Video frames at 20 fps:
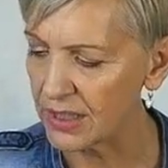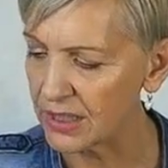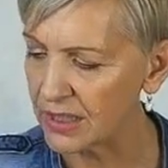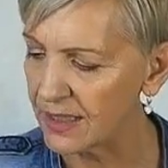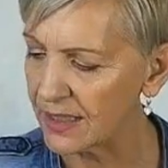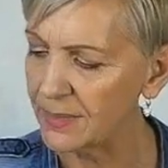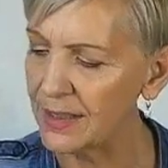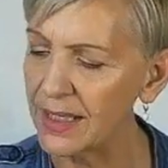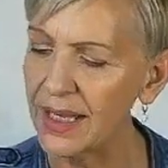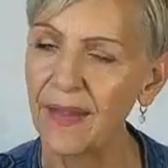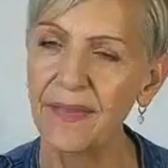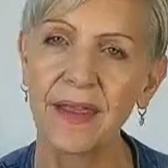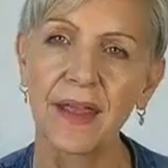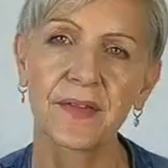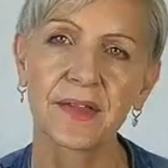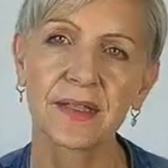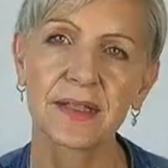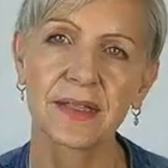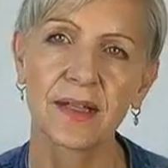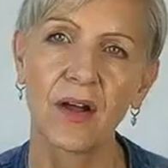you're coming out the
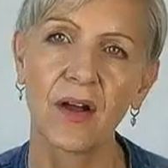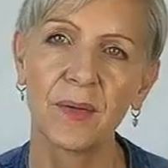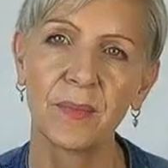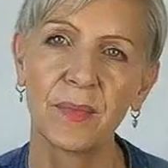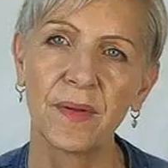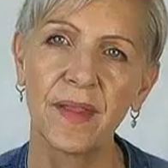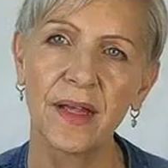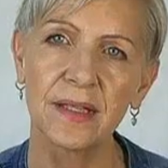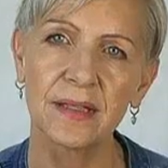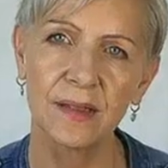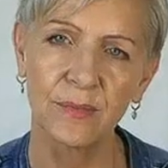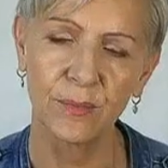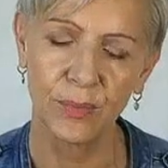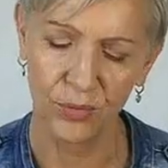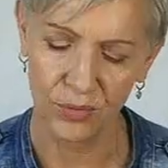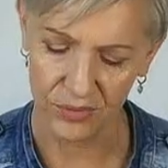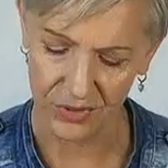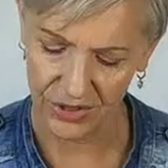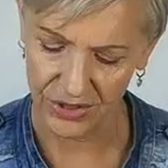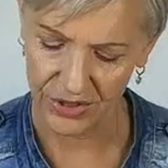other side, but that's
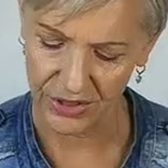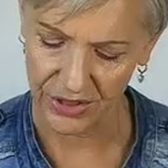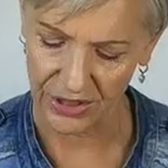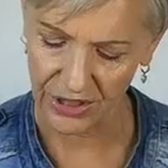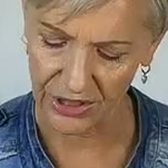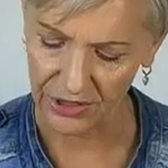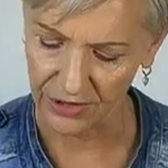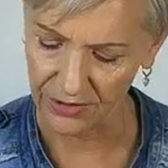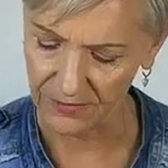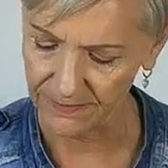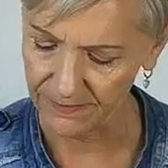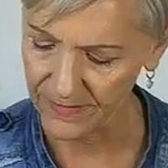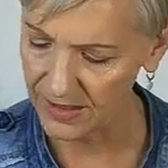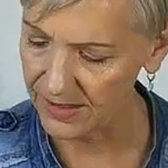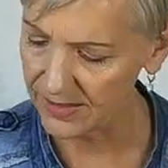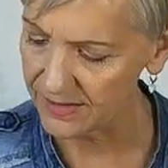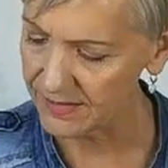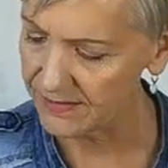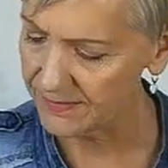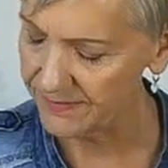important to you,
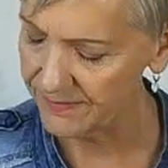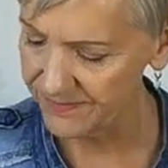yeah?